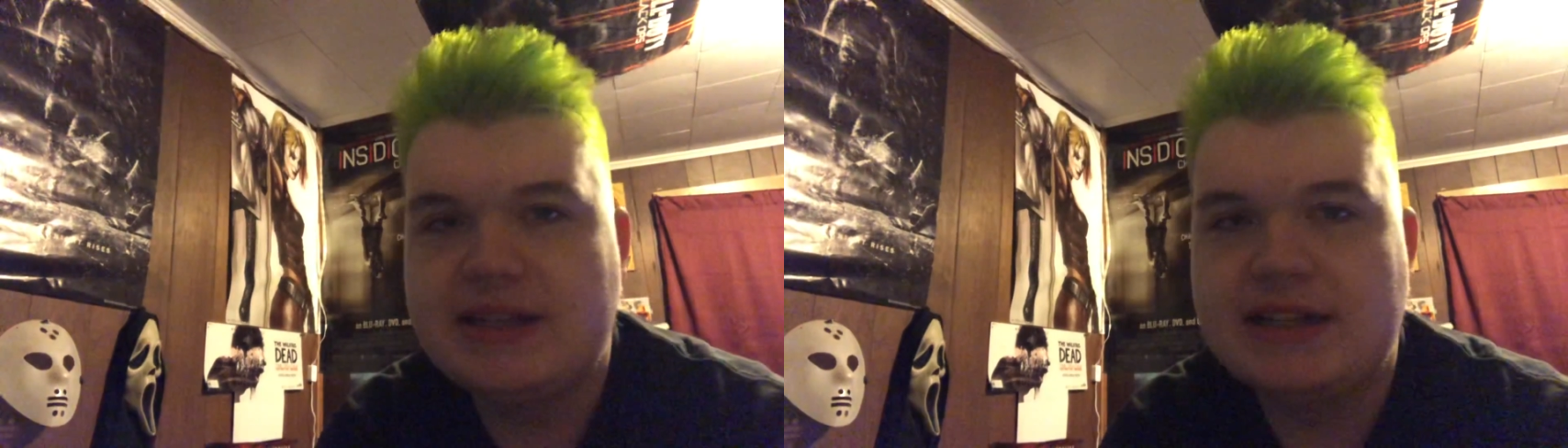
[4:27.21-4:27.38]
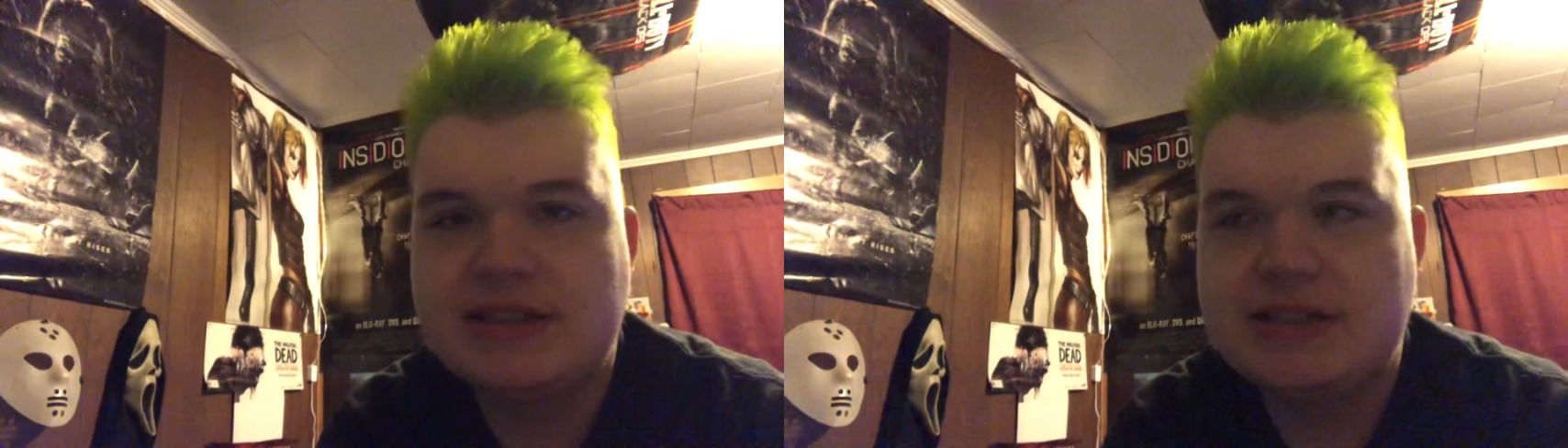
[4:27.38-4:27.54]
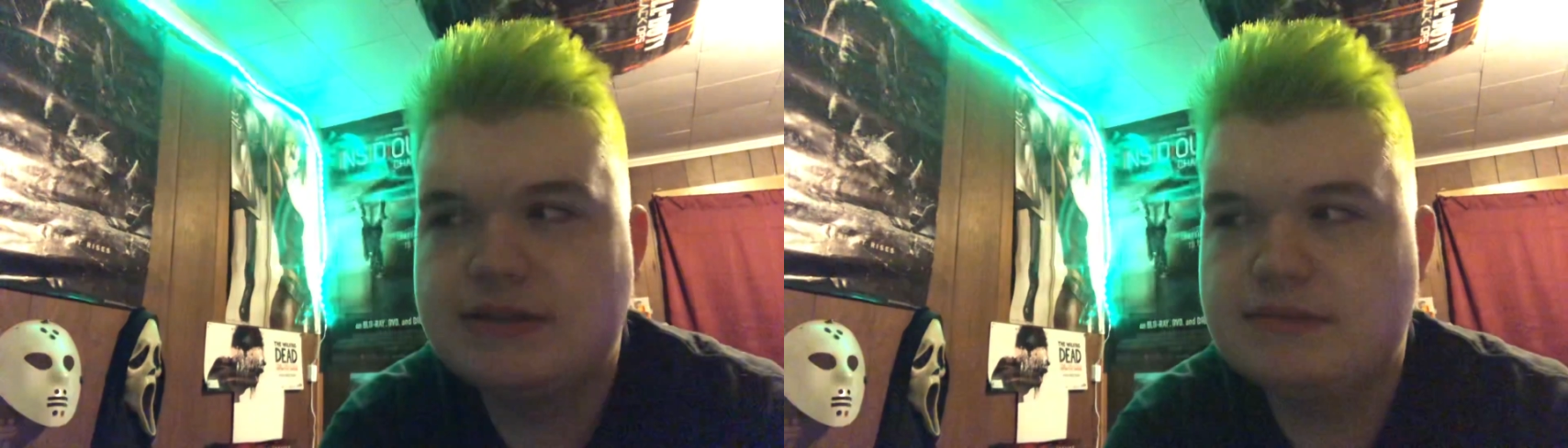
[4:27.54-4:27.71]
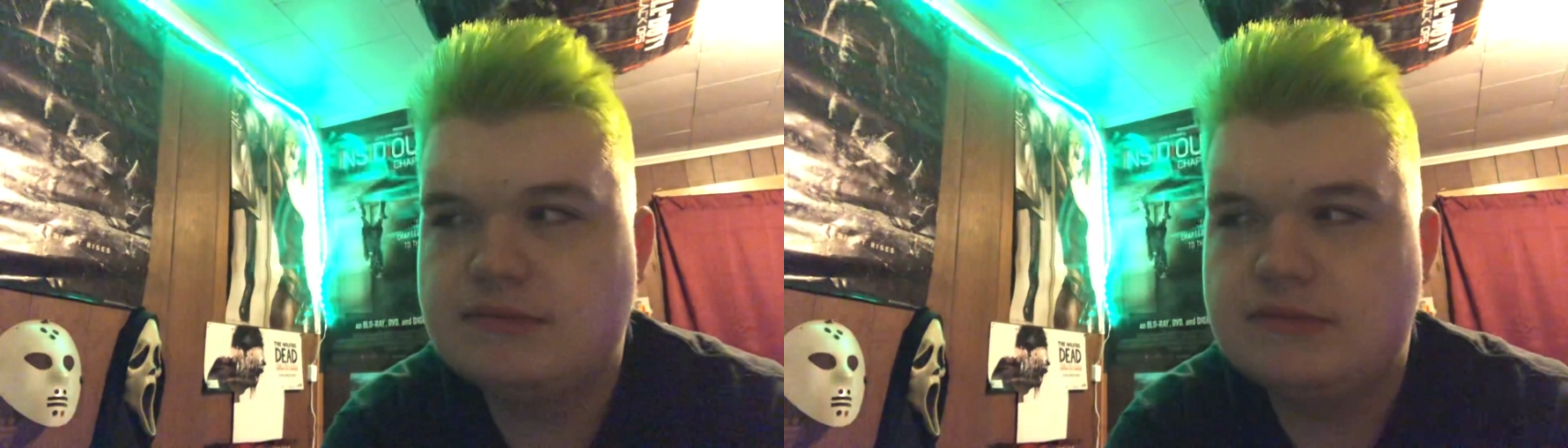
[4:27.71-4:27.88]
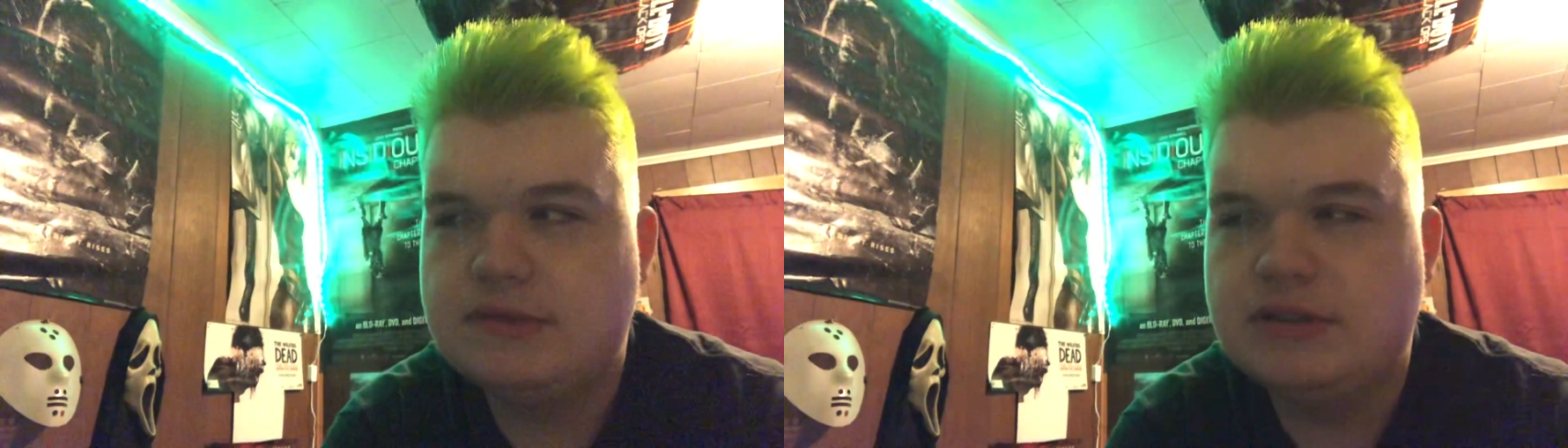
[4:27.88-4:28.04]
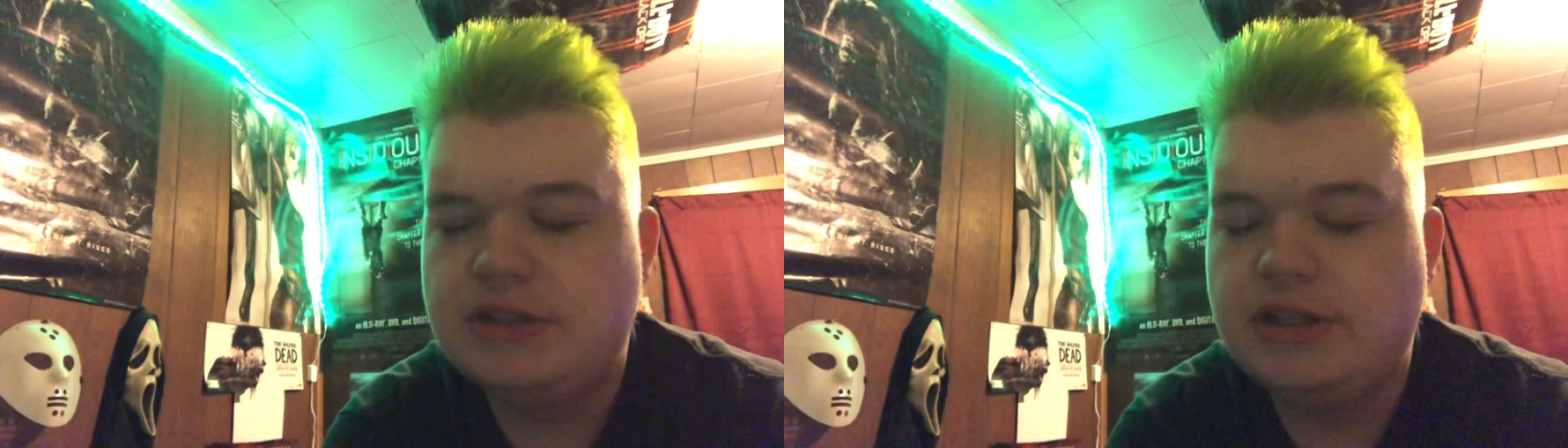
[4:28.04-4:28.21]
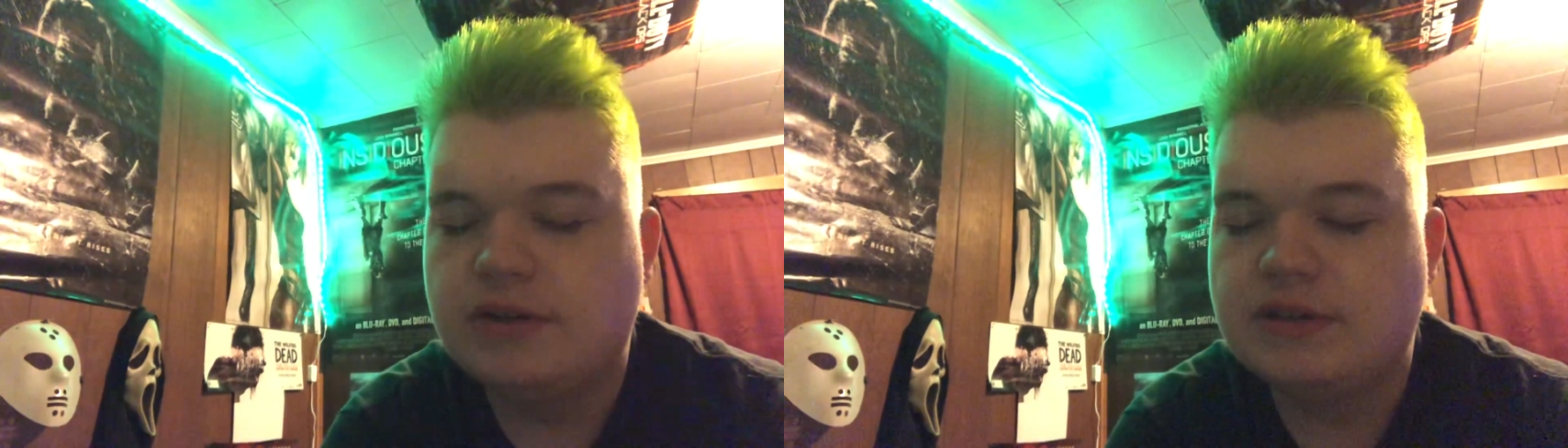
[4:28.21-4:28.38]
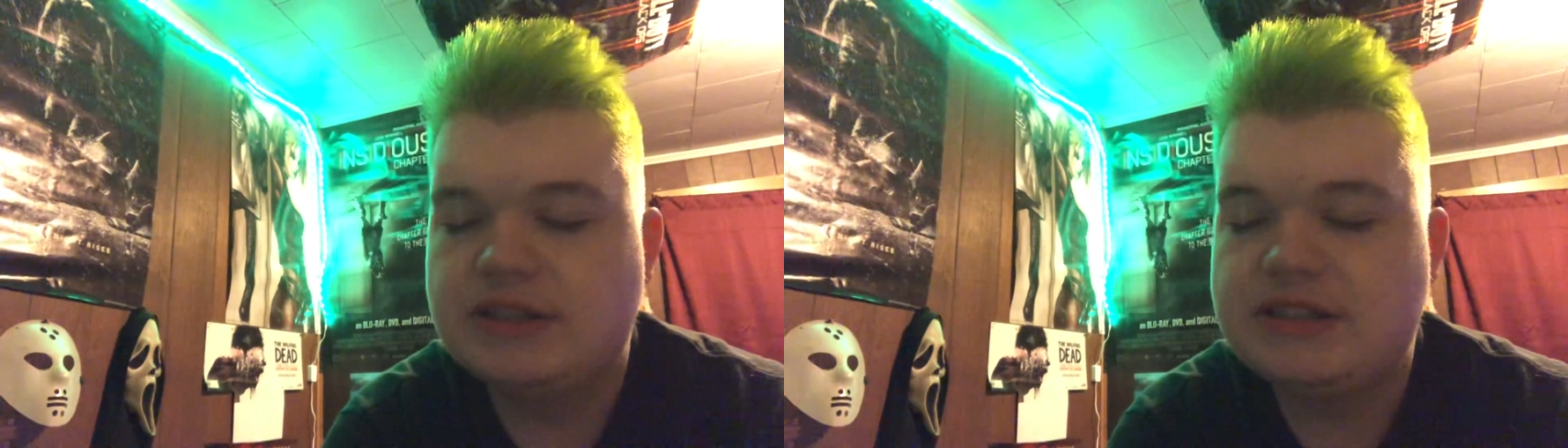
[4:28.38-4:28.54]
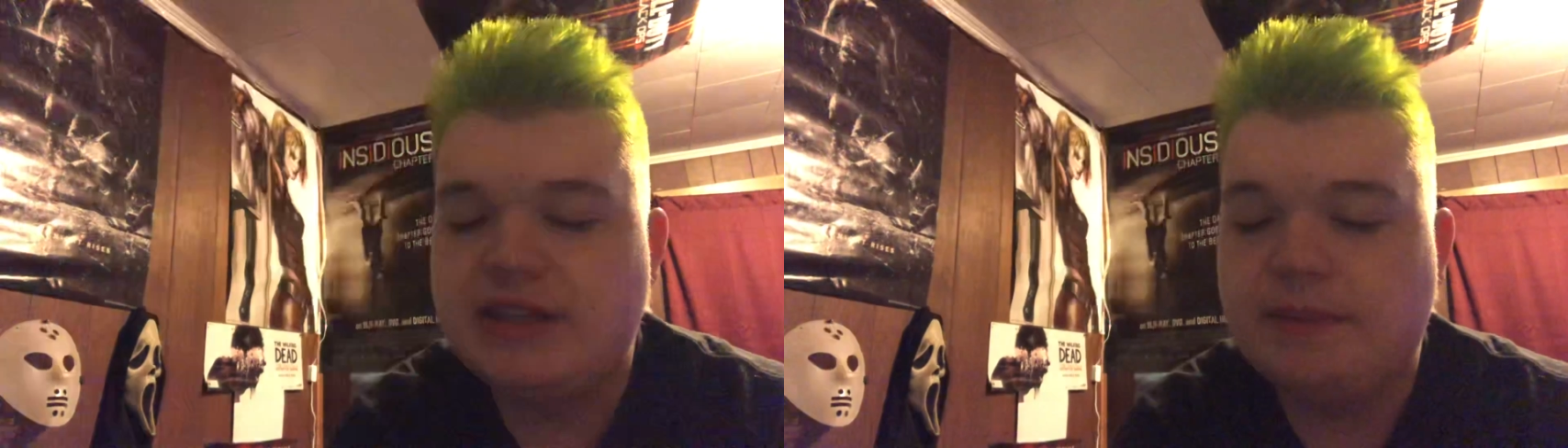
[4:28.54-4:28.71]
It's, you know,
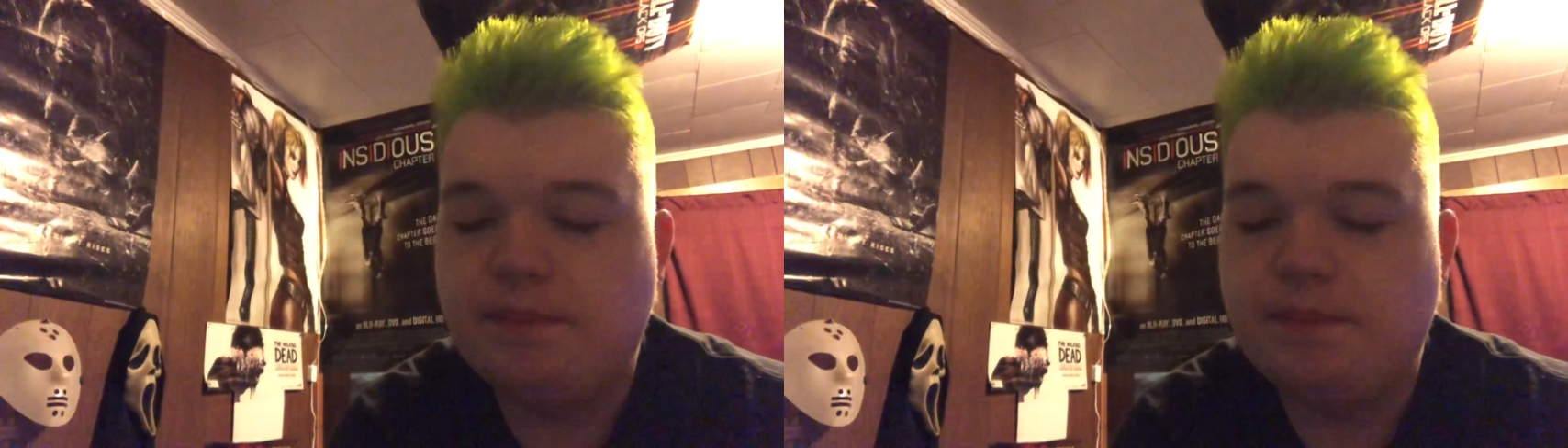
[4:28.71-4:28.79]
it's the